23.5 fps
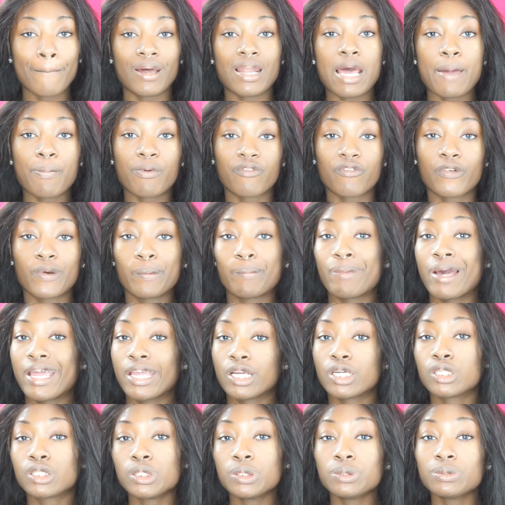but I prefer
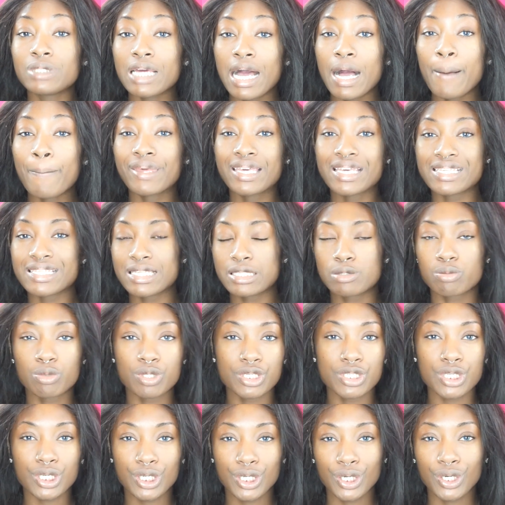mine glue down because it's
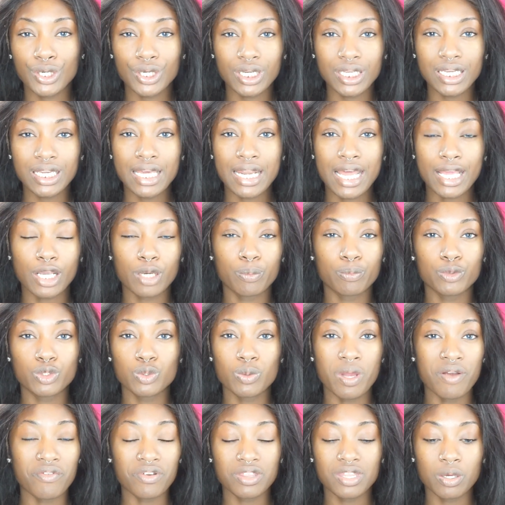more security and I can
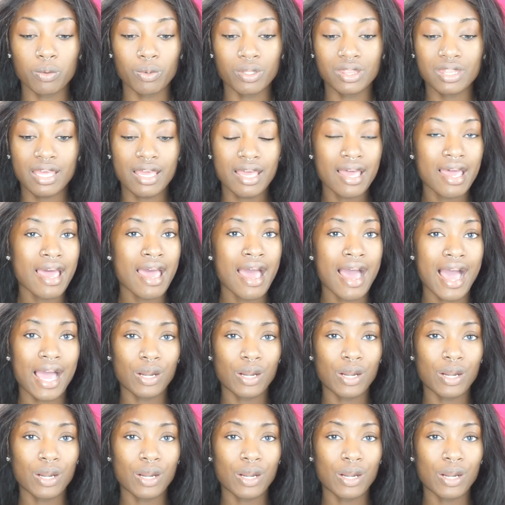do everything with it.